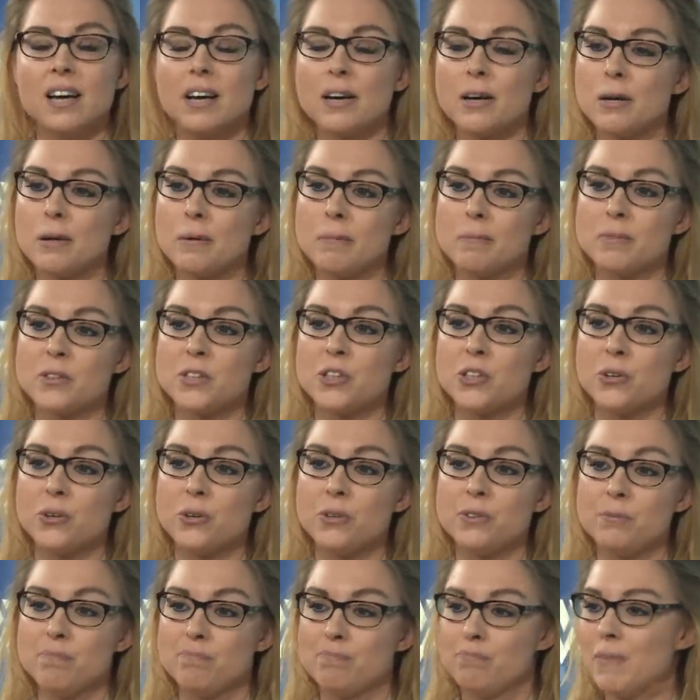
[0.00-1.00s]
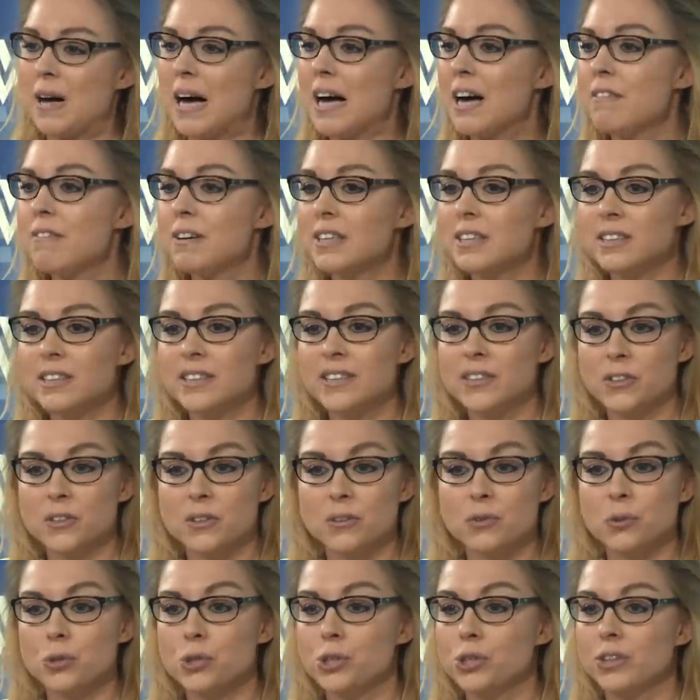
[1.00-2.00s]
Um, so privacy is a
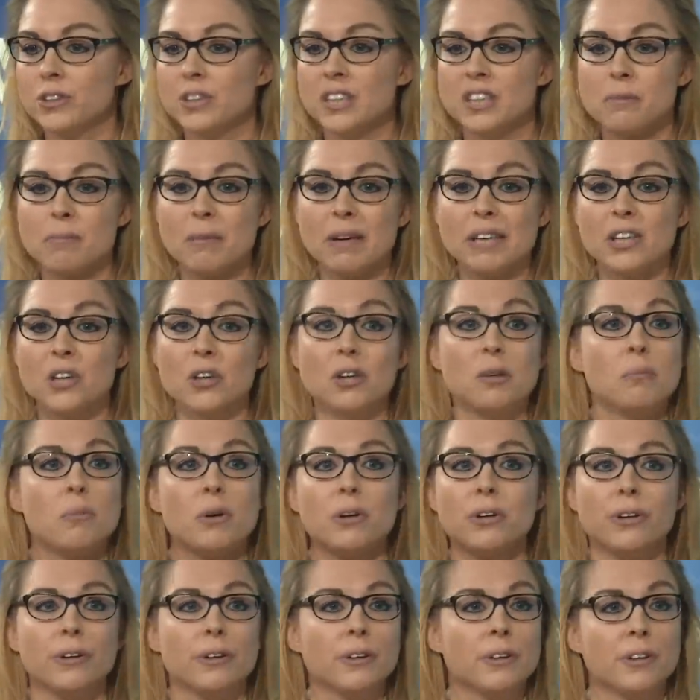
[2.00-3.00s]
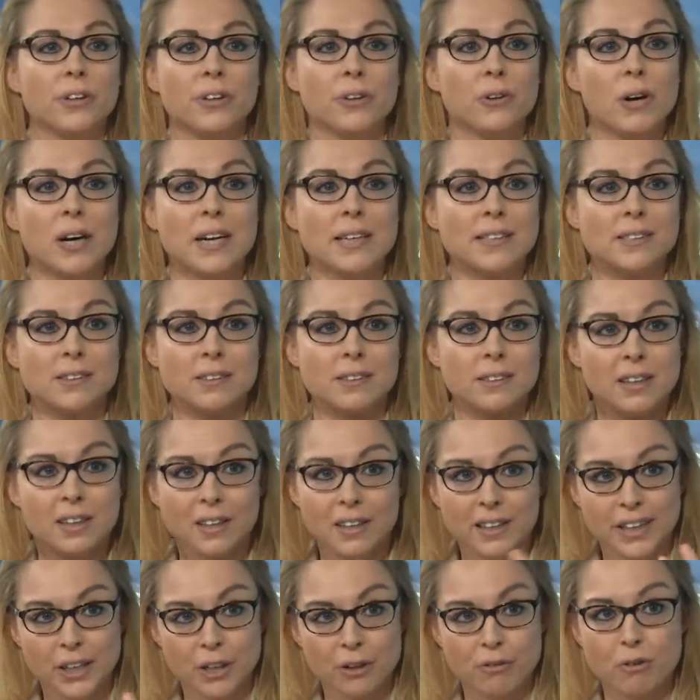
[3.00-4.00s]
notion that my grandmother, you know, has a
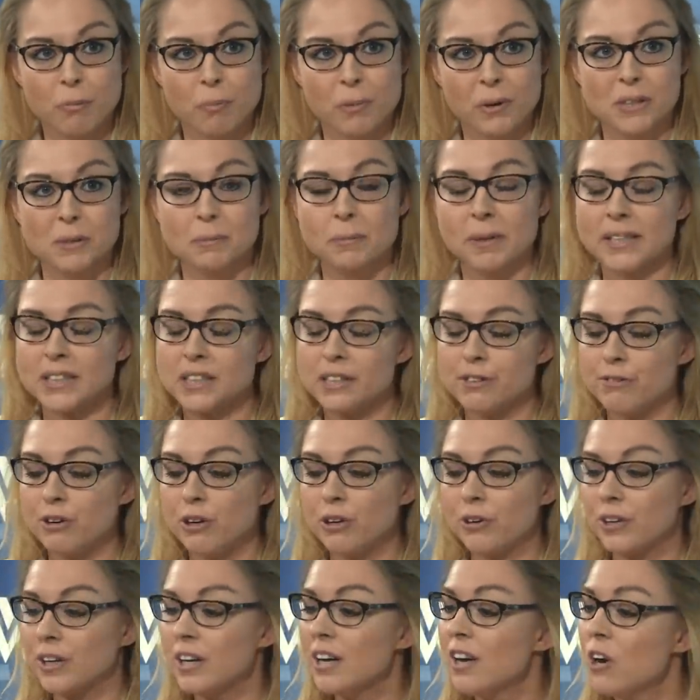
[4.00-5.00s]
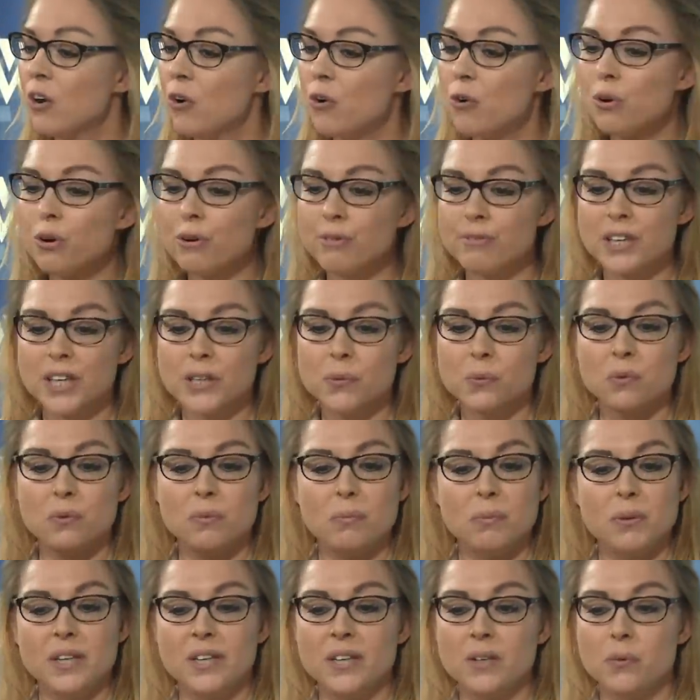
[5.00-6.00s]
kind of a perspective on. All of that would
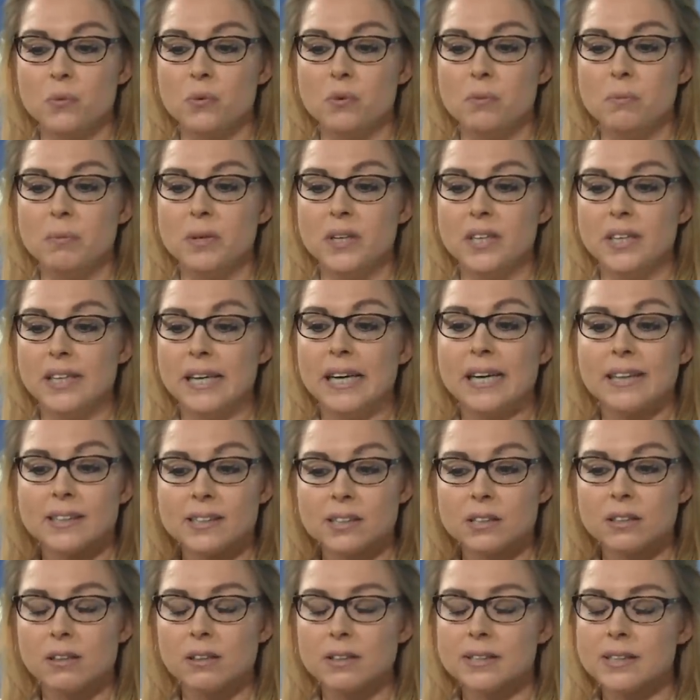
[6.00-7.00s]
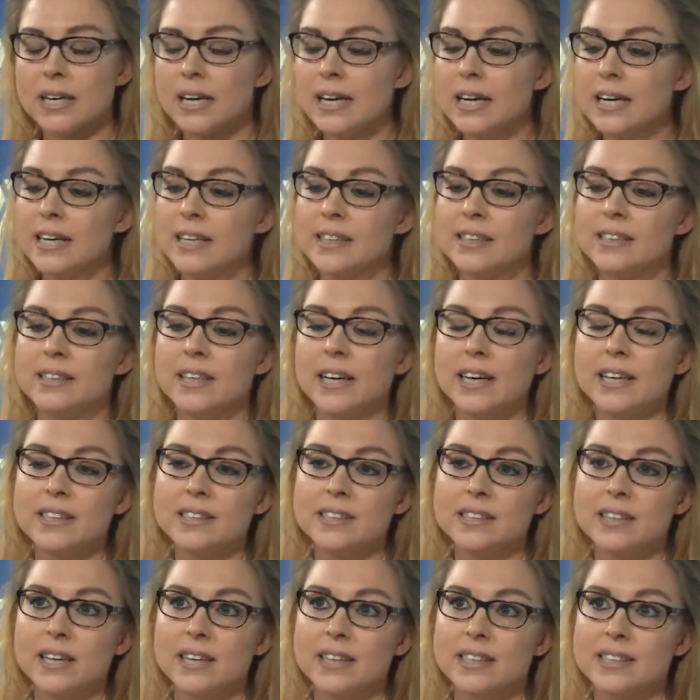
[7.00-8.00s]
be would be cancelled. The
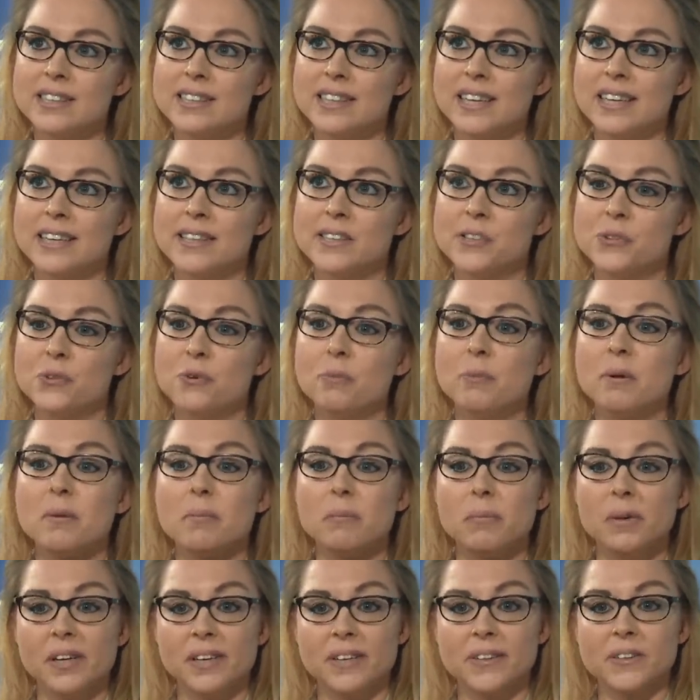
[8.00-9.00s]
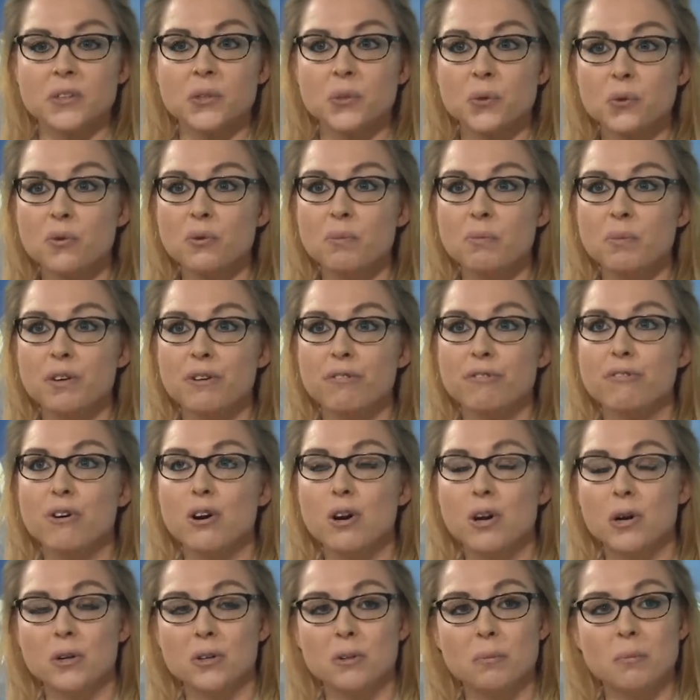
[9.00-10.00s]
idea is that human beings could be
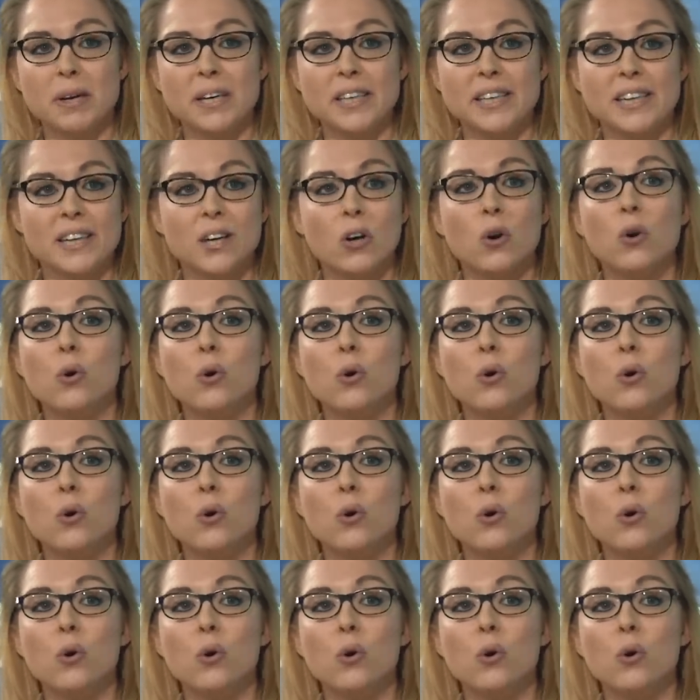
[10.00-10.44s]
followed by their